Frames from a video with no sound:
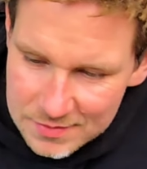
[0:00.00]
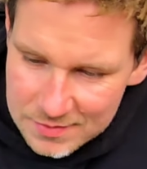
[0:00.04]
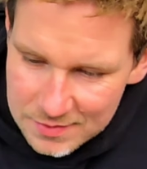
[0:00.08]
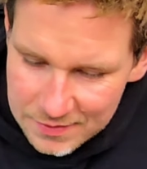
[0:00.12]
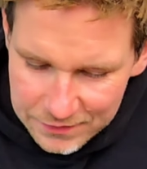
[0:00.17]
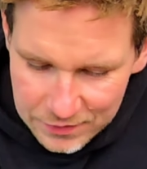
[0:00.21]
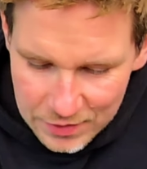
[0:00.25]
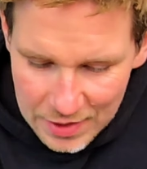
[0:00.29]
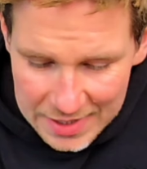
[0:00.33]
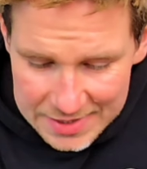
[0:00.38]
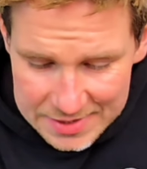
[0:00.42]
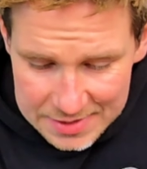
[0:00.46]

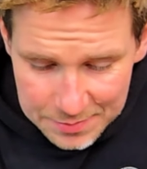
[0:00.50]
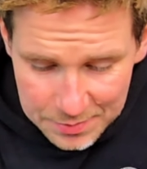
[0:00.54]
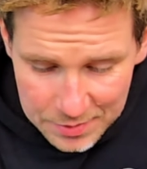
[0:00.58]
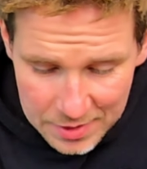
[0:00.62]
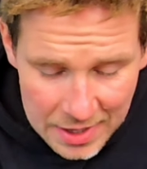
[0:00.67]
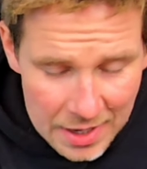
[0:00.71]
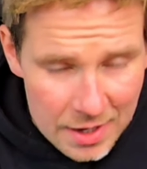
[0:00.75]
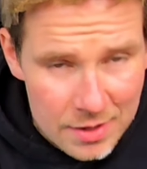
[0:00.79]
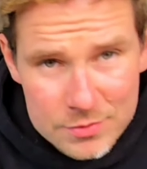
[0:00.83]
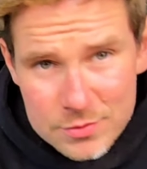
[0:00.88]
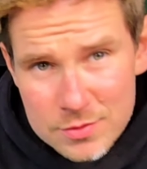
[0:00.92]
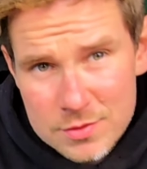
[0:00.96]
If you ask me
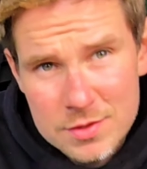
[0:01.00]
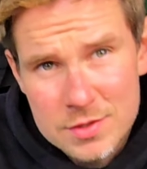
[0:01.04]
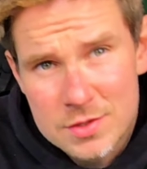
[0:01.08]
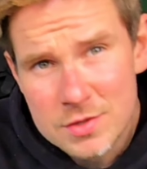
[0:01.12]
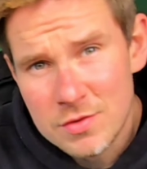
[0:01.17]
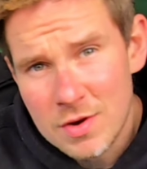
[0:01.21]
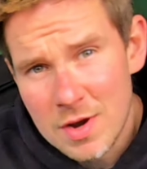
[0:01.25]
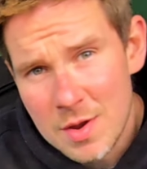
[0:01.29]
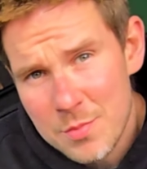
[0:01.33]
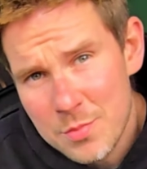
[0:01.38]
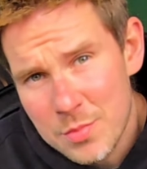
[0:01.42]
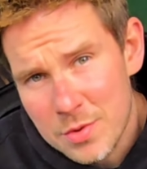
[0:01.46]
how to
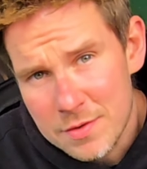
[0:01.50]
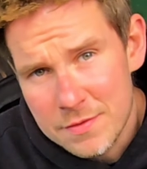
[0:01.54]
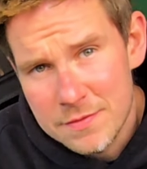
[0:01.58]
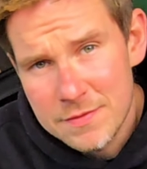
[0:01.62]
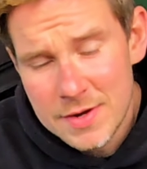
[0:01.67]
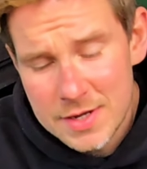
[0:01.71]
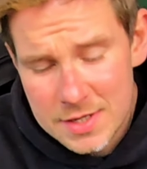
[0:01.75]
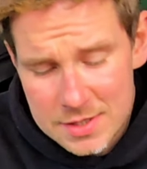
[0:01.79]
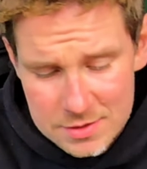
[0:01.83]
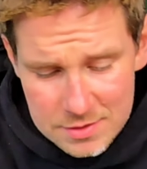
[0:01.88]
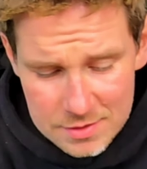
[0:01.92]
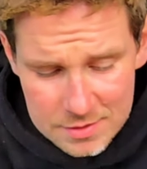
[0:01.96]
describe
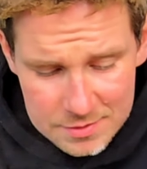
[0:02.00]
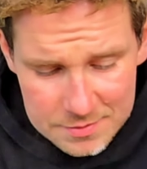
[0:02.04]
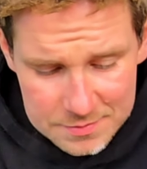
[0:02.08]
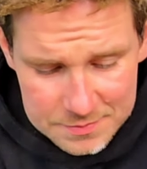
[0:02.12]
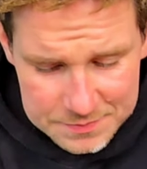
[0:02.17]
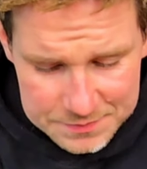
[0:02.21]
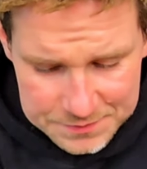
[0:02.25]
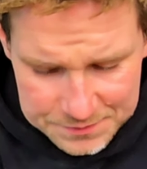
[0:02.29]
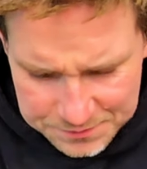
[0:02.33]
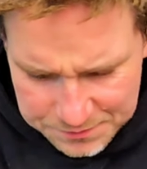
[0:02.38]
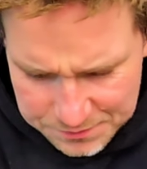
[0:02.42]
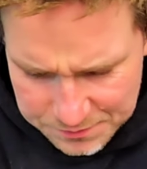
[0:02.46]
perfection,
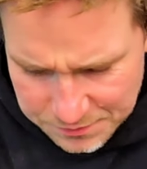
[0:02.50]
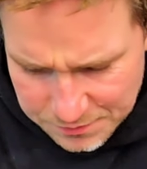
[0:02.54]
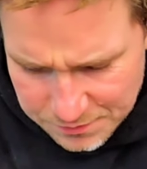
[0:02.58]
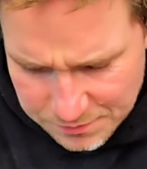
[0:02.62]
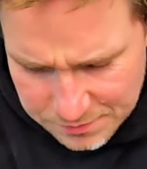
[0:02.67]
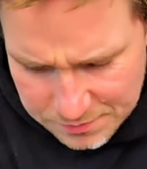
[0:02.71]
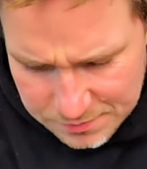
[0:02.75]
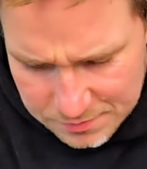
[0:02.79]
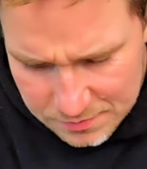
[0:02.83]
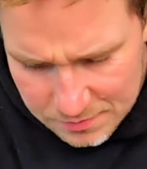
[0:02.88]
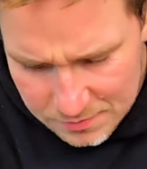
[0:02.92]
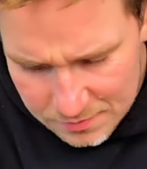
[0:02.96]

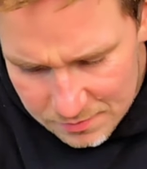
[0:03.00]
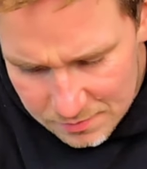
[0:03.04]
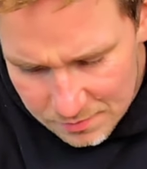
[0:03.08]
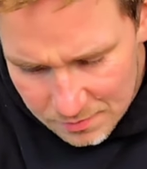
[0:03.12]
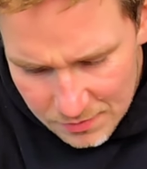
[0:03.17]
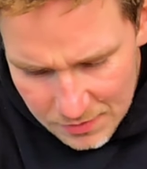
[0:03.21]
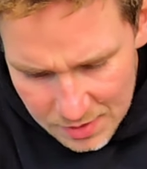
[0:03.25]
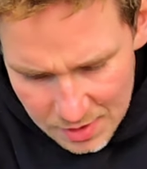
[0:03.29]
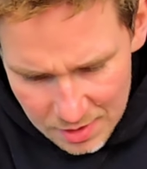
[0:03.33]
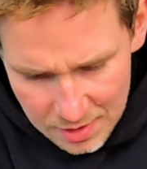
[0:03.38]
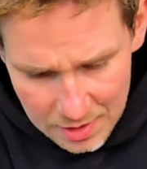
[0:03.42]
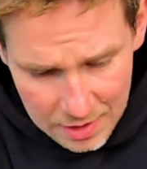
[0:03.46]

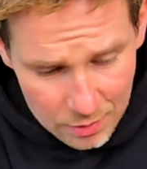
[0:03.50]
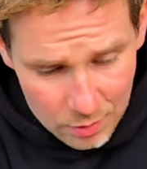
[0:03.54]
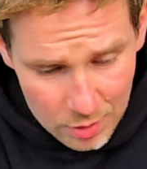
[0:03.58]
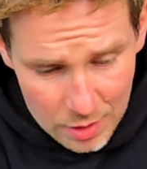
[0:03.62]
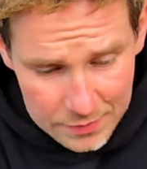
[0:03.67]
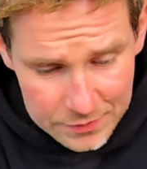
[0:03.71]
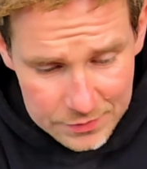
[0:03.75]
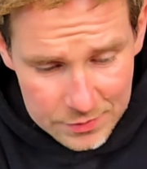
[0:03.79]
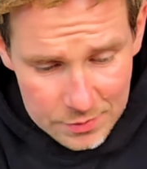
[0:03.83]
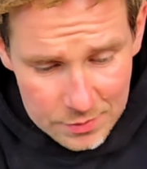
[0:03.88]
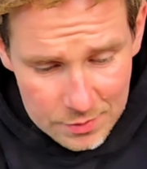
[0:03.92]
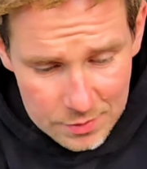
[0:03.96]
I'll
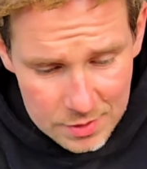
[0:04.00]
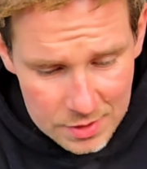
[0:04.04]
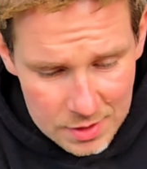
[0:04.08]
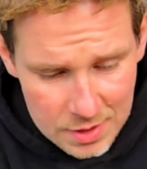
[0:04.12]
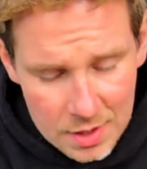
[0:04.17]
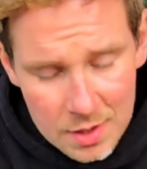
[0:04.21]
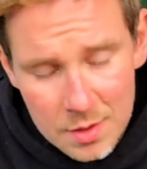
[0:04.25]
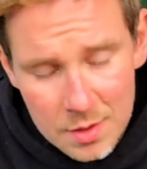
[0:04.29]
have to